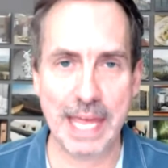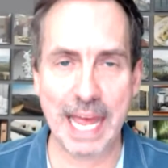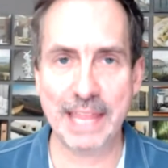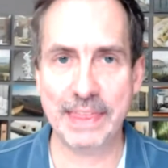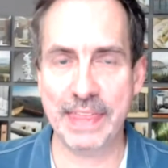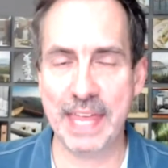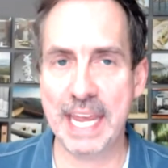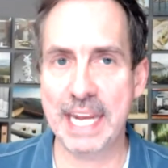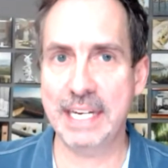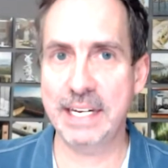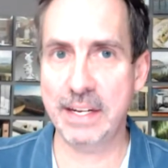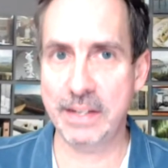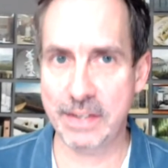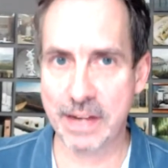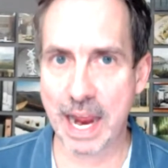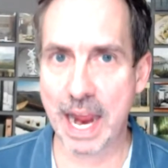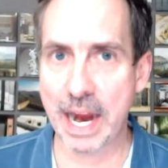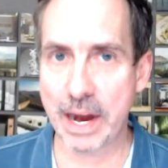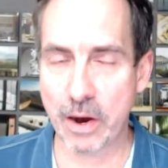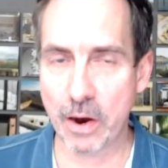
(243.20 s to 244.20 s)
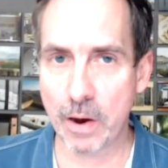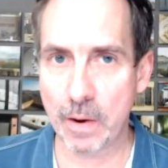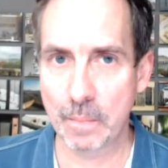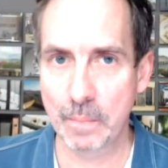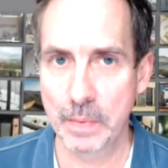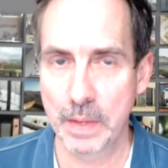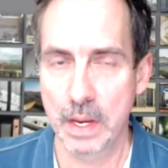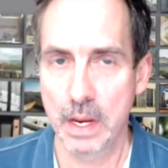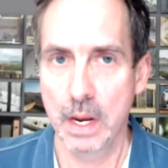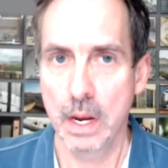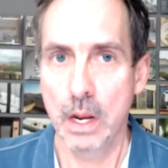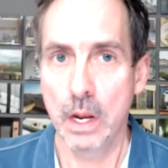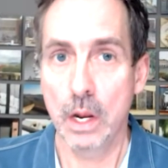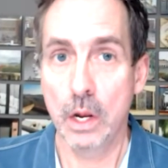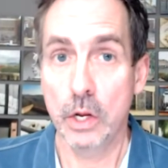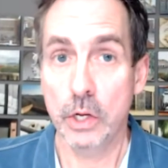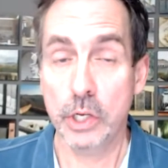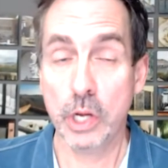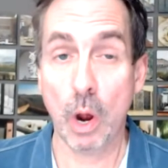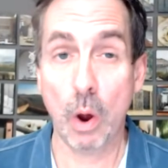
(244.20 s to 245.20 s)
that they desire.
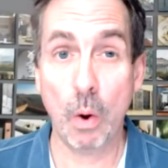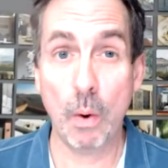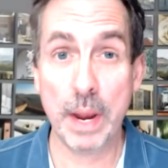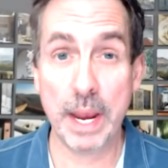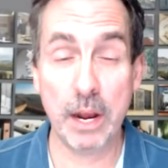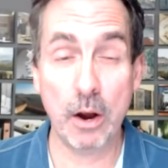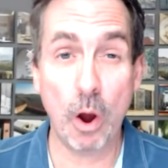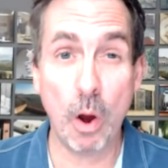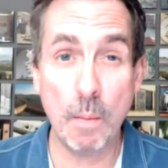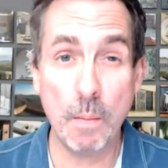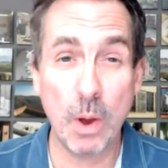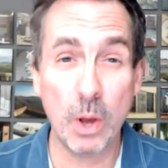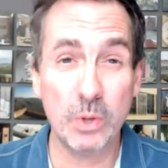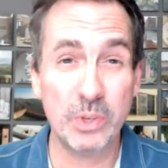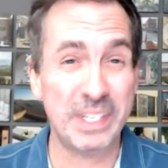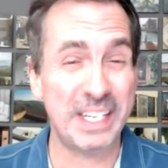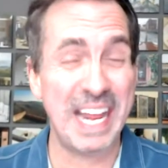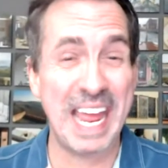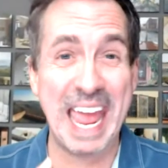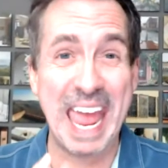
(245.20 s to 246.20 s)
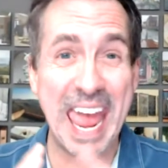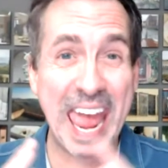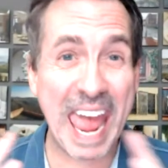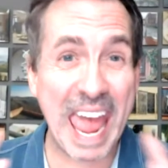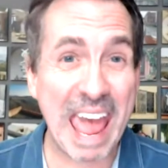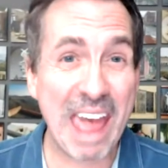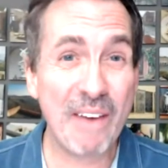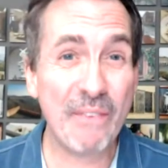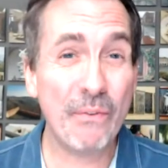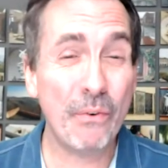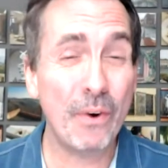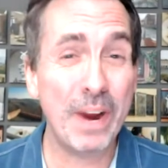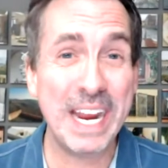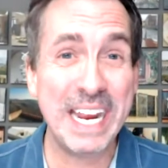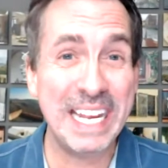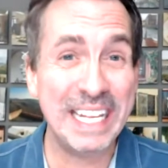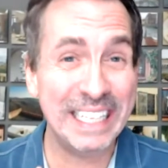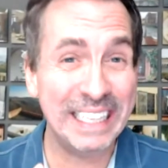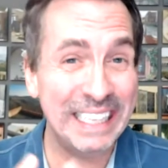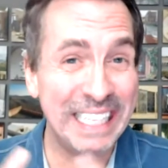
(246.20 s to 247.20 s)
So in almost
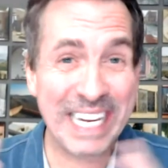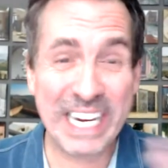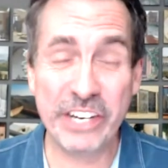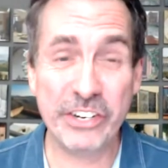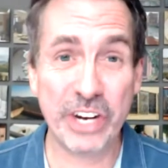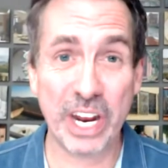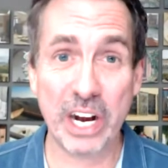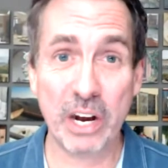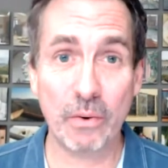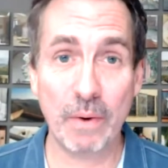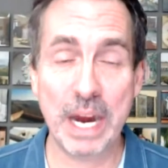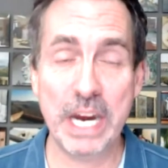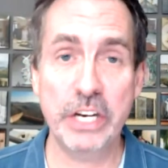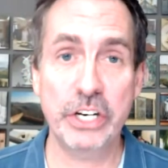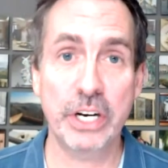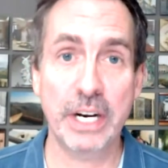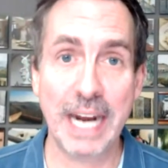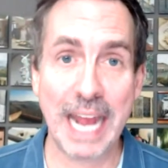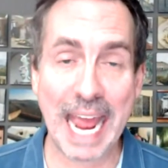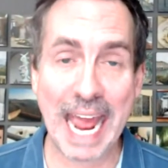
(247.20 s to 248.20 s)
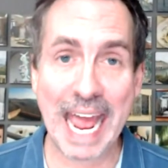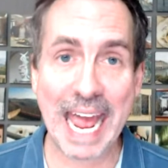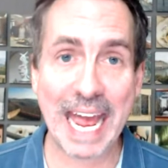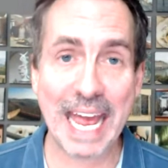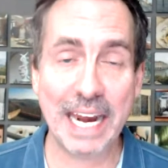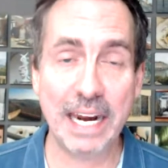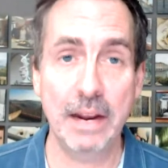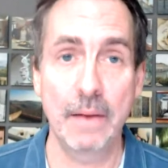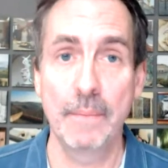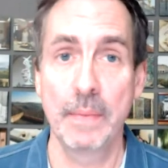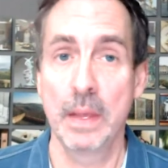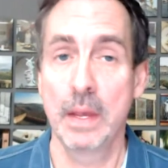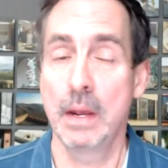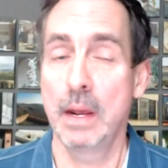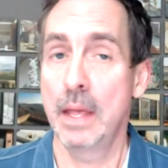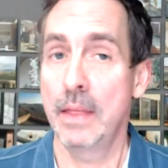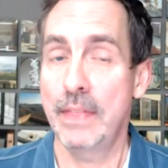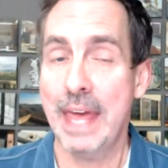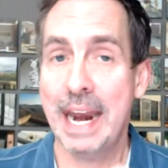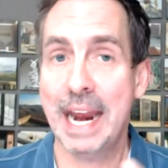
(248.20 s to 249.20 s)
every lead generation ad
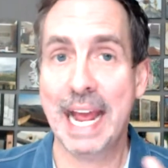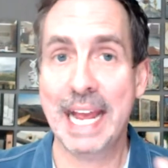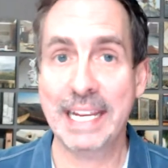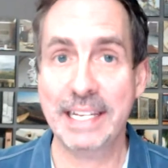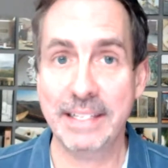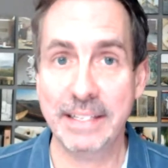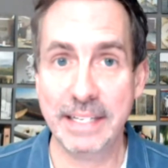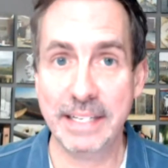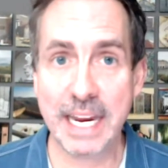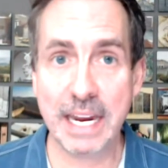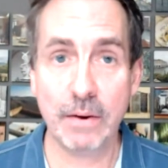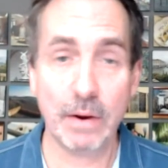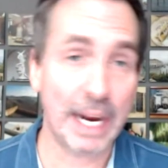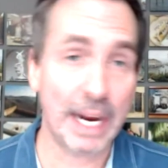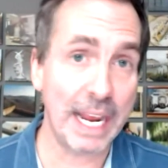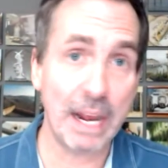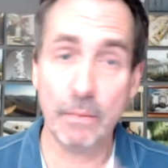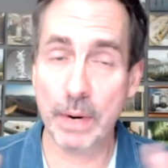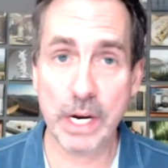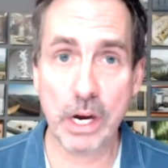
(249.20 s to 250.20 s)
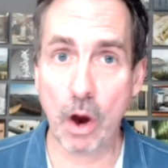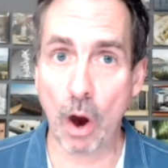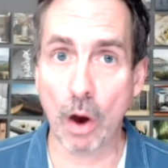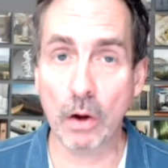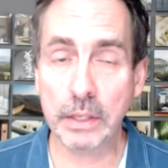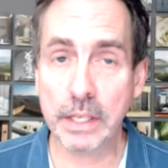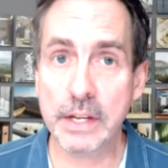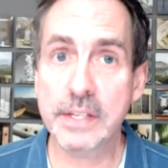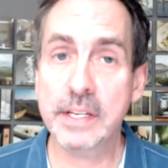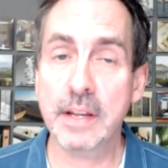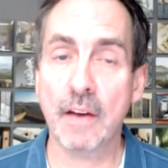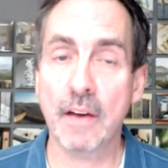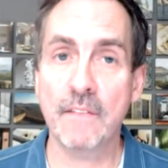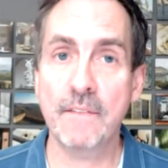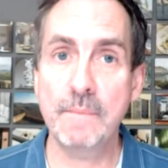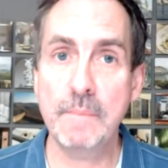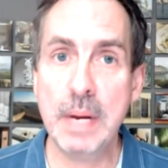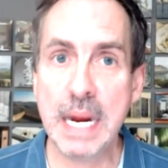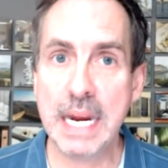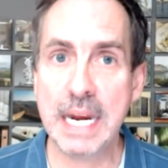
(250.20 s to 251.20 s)
that I see, again, regardless
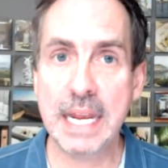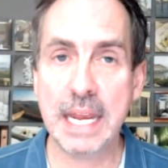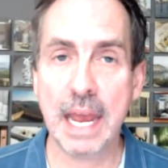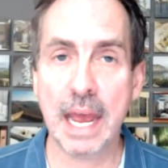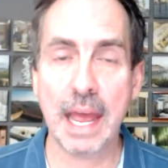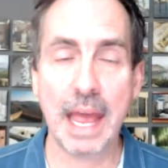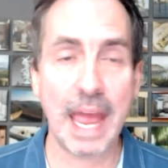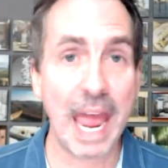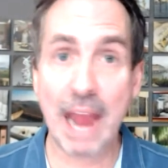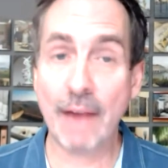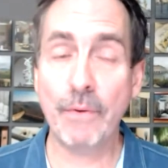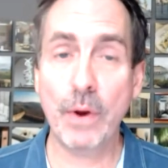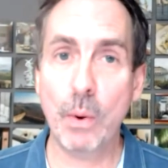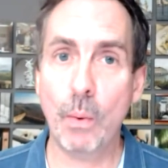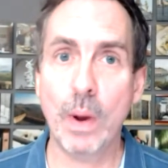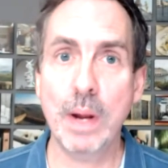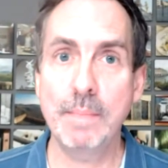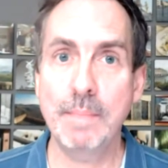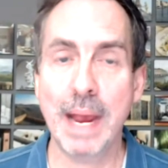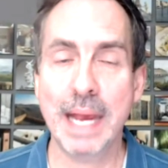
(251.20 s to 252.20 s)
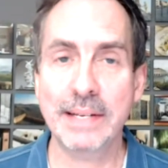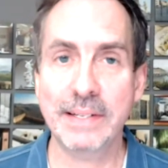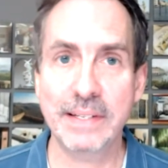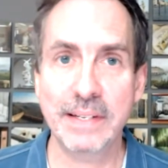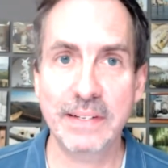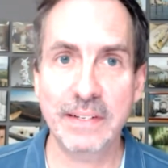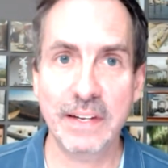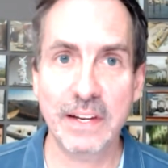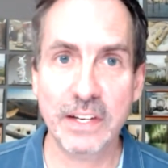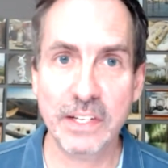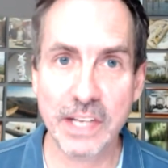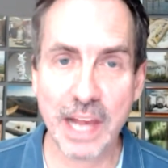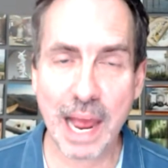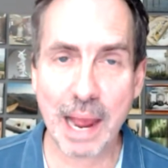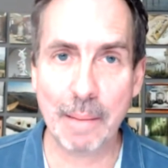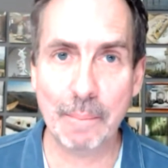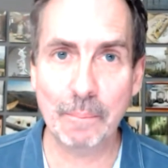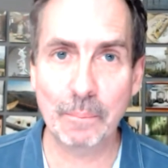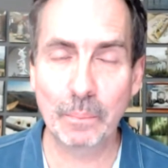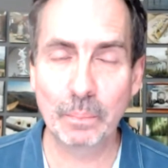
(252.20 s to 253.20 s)
of media, everyone messes this
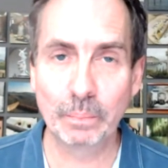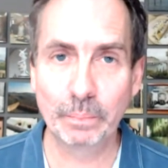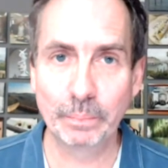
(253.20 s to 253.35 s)
up.